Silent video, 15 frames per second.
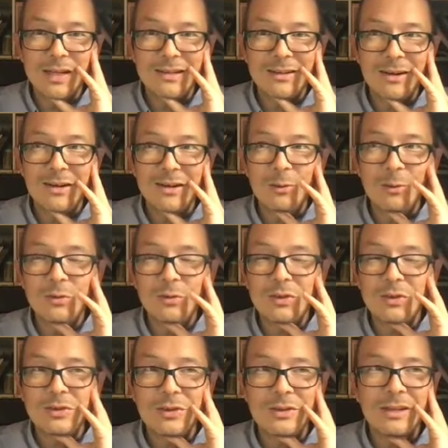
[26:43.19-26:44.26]
and I
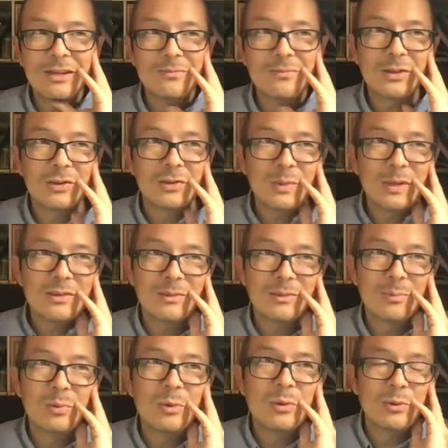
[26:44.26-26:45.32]
also don't have much space
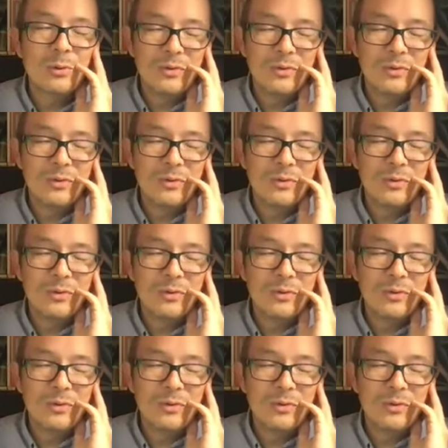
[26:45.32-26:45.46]
to put